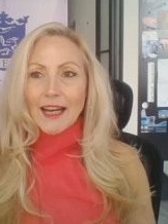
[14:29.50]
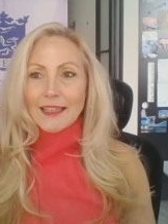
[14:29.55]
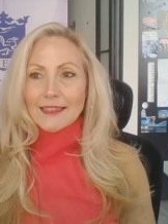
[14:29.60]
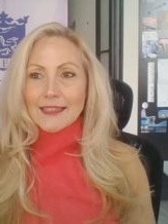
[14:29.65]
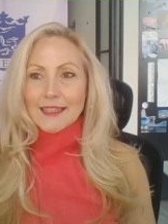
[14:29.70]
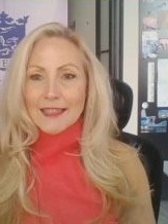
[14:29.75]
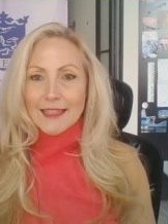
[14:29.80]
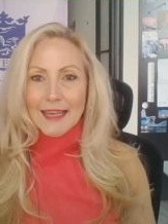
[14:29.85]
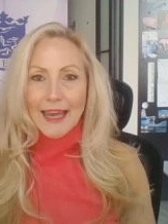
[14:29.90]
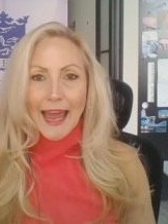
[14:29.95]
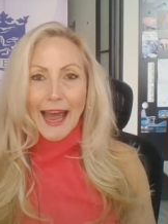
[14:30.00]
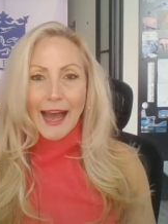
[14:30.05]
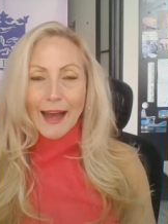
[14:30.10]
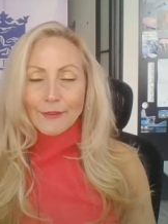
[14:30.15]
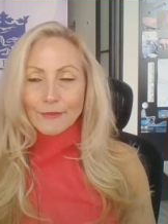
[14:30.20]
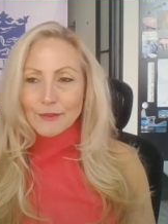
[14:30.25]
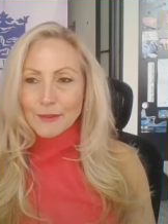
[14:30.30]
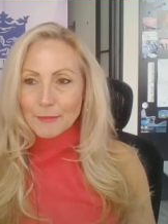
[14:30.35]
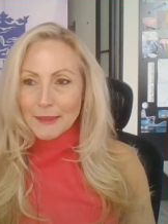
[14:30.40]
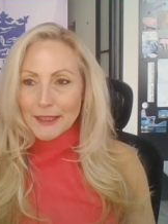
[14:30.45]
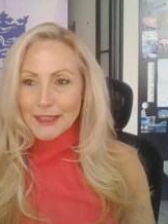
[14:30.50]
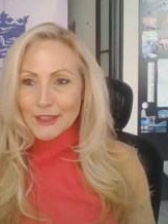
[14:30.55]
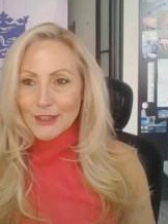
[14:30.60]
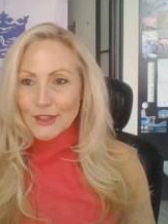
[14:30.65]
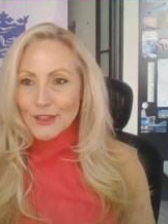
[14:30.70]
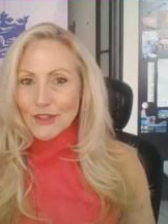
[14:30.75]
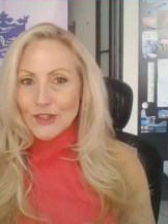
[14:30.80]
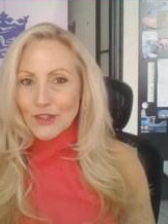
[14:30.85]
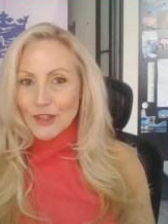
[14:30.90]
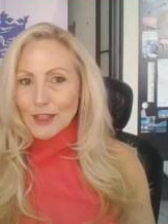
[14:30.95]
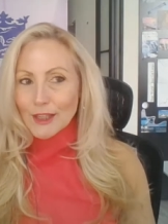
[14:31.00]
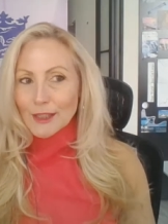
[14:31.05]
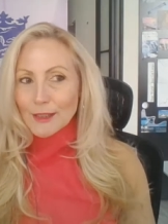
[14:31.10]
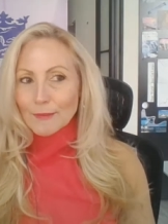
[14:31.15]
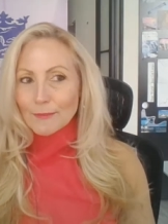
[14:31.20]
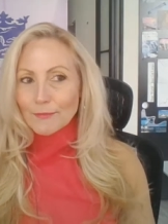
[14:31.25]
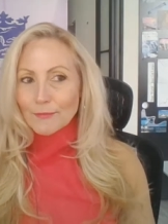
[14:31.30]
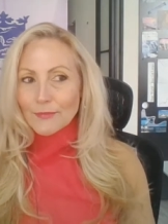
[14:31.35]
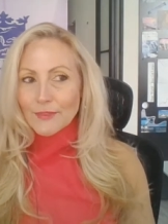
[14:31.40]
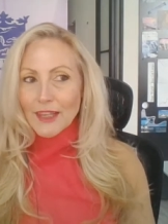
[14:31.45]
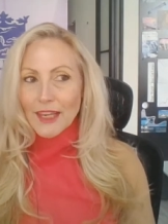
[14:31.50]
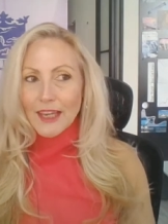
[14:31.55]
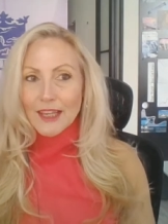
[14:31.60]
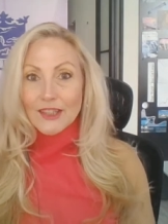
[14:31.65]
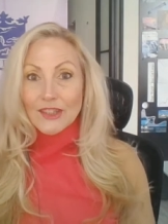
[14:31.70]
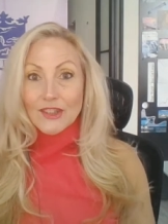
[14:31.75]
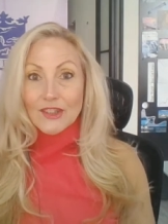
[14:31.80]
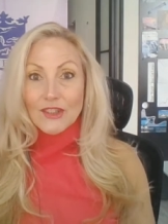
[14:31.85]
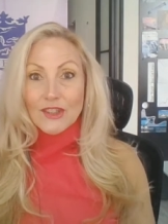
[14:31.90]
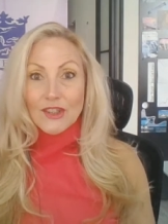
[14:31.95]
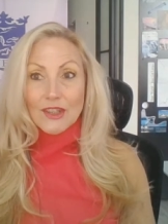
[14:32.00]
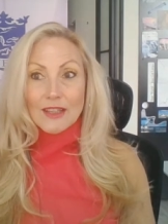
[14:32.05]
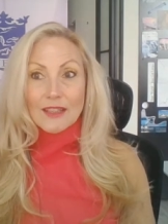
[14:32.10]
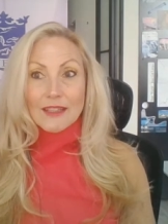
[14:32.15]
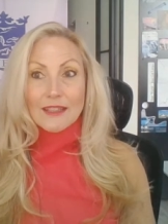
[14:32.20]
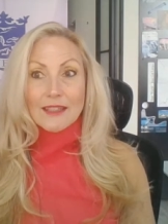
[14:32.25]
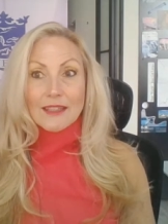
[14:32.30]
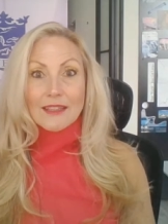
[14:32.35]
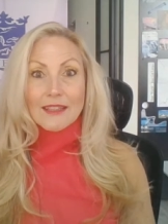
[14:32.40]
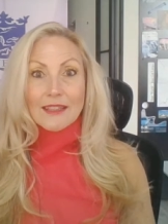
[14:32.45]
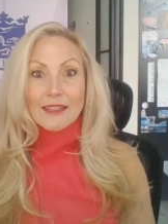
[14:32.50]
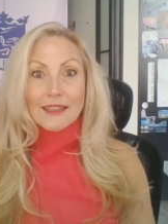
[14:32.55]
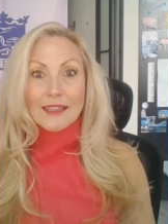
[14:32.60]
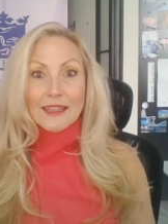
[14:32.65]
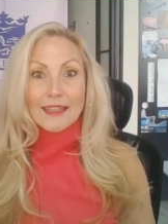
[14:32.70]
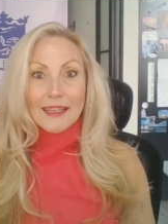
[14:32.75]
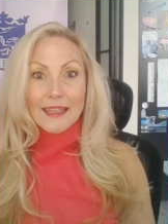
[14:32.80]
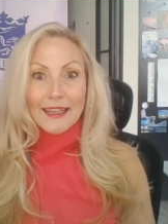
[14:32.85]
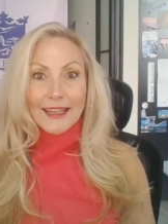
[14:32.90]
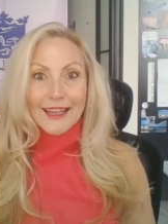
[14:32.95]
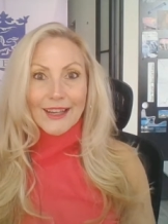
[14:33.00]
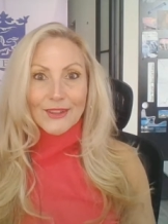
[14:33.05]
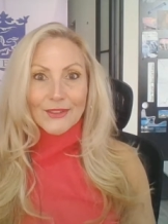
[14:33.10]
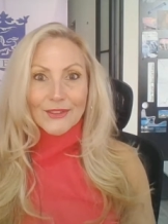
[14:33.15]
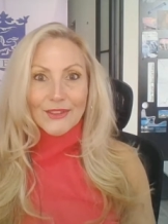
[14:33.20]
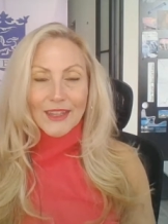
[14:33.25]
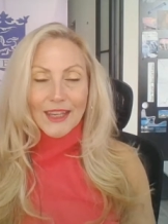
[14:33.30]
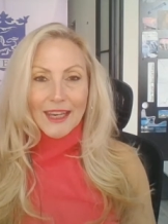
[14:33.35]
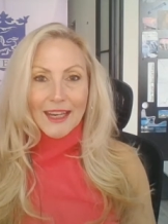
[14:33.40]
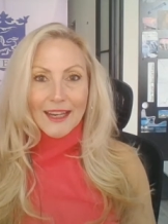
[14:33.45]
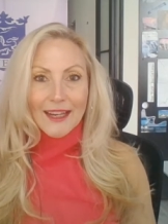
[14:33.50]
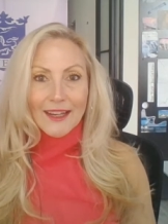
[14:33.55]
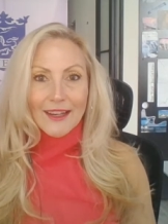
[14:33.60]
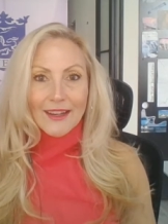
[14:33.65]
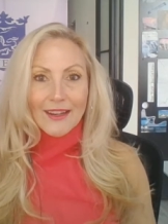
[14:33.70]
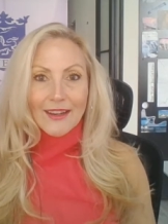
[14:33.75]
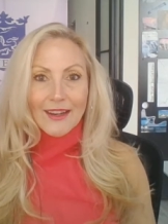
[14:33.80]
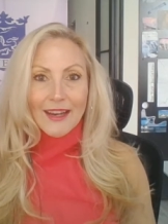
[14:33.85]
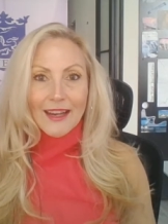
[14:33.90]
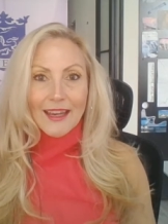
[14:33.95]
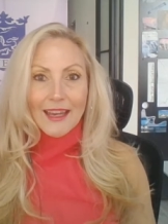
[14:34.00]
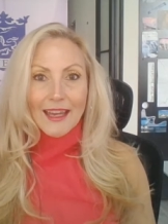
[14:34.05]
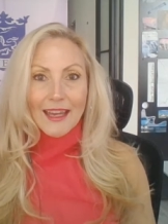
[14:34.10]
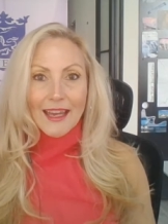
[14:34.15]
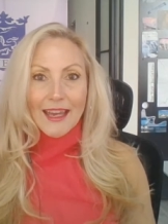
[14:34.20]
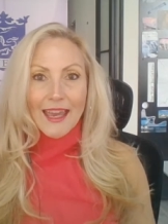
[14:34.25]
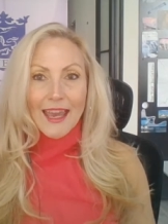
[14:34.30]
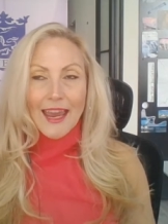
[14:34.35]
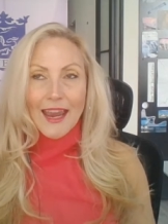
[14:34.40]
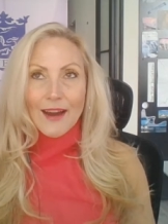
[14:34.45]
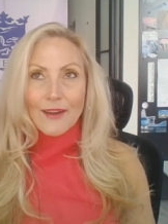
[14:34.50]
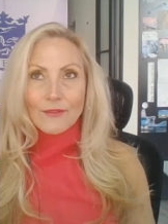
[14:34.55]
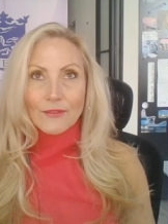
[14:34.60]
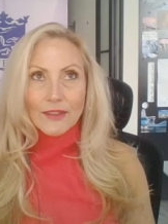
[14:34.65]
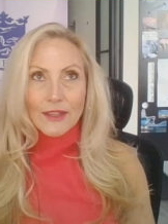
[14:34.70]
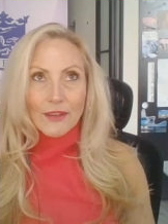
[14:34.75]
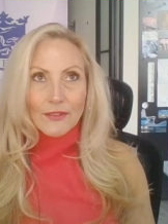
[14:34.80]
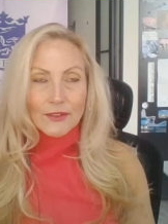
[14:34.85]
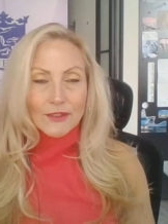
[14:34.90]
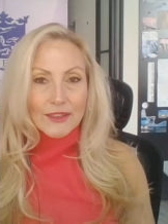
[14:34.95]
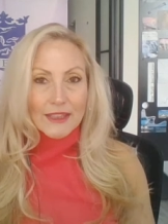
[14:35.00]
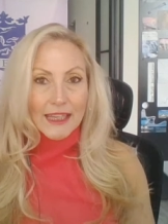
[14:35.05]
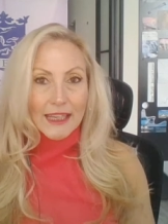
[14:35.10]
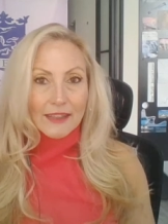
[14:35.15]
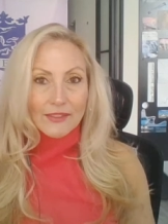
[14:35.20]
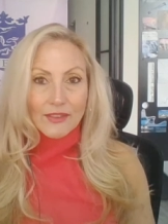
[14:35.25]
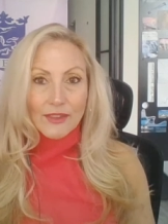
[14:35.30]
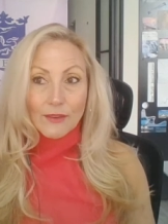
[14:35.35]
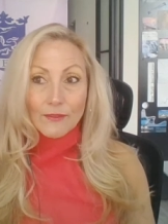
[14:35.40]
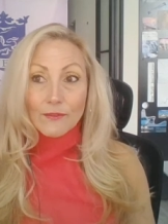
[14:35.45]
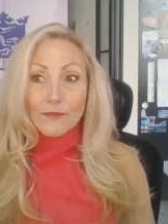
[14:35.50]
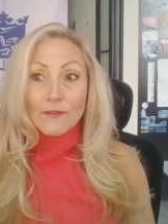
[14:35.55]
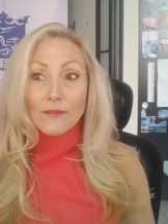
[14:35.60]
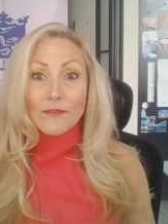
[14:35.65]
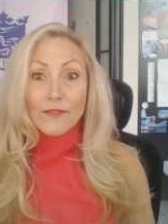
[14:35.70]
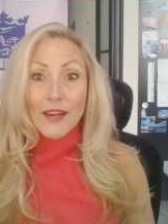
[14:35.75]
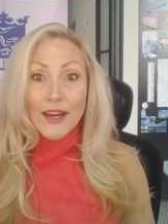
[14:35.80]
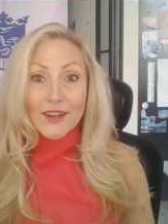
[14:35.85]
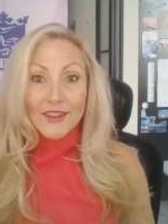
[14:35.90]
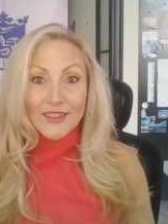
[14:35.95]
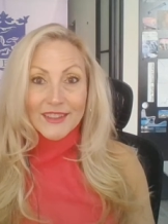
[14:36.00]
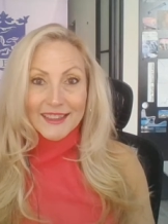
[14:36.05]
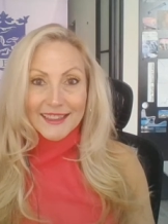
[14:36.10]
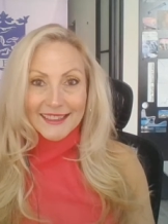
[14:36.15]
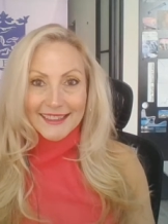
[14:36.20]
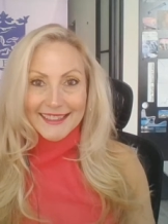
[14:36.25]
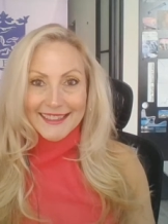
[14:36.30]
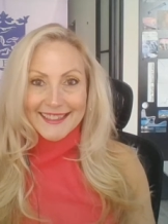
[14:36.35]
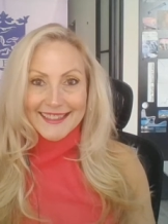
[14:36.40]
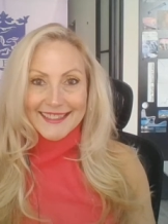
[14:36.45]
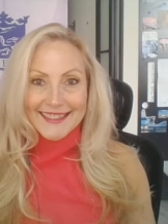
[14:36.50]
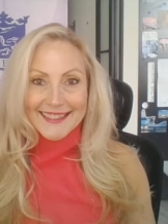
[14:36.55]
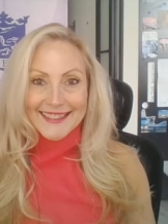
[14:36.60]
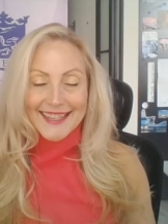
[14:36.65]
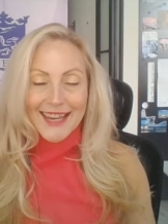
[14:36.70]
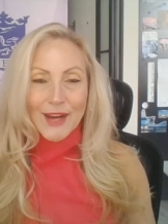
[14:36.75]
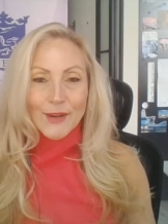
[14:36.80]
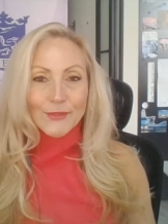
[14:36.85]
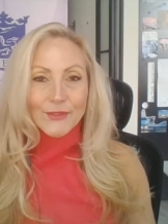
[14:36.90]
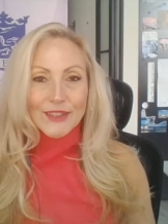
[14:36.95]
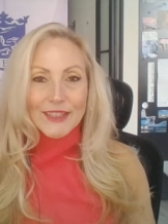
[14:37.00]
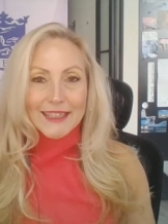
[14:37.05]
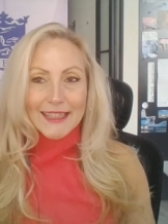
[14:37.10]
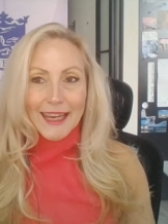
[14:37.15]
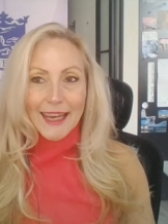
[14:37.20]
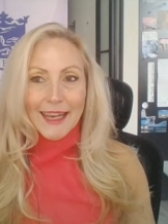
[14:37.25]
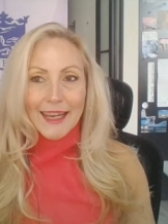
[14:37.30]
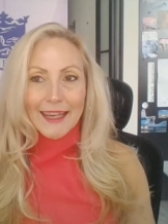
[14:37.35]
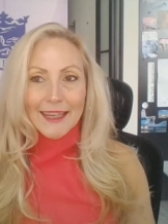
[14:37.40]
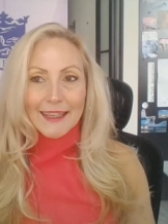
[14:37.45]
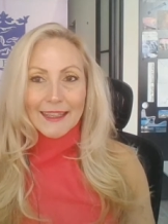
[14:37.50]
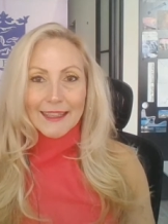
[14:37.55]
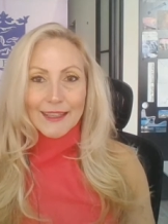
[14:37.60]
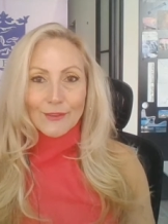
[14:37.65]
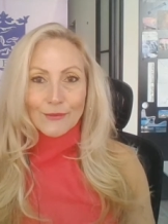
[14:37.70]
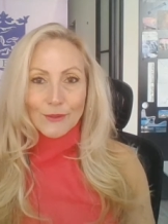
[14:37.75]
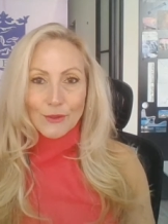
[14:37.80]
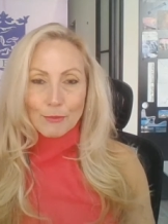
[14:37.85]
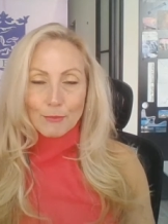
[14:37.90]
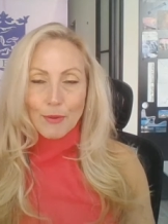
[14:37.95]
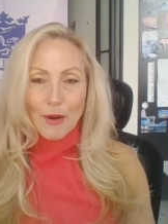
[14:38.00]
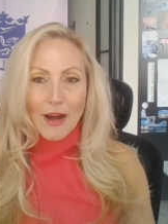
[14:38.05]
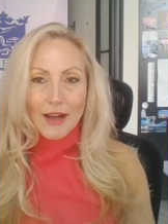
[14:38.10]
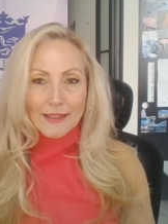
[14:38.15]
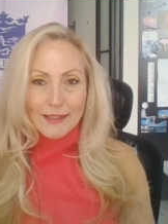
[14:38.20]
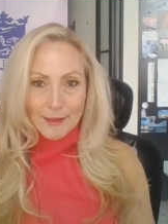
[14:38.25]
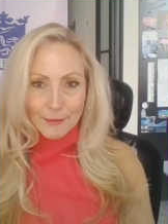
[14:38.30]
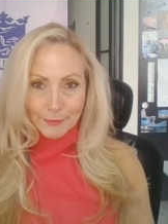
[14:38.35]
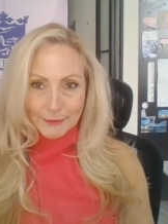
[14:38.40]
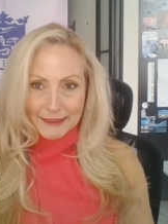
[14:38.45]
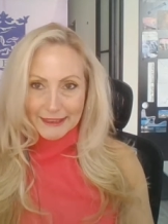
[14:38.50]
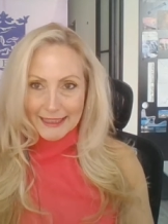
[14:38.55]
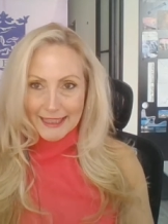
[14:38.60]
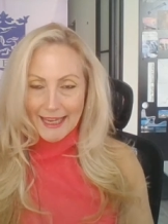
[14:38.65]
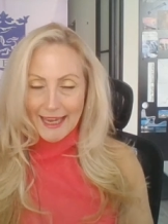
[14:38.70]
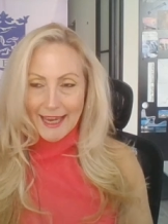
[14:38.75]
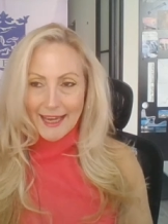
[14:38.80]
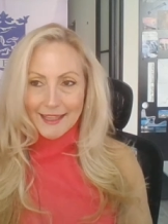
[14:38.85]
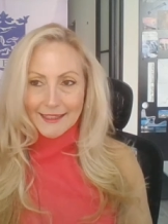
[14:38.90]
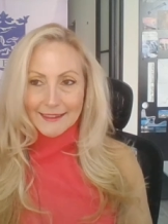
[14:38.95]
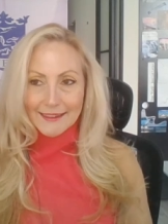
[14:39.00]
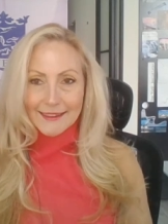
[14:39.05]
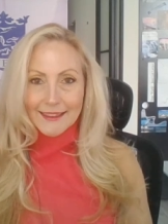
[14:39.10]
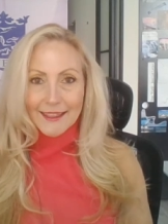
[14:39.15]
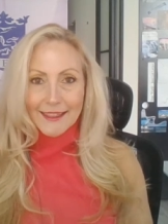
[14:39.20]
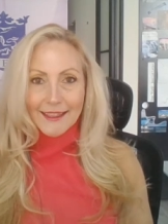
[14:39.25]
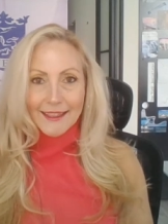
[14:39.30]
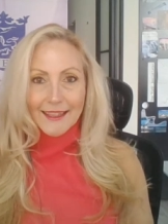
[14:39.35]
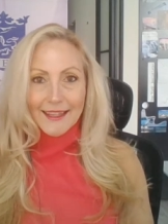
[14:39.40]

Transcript: It doesn't have to be in a gym. Just get out there every other day at the very least, every day if you possibly can,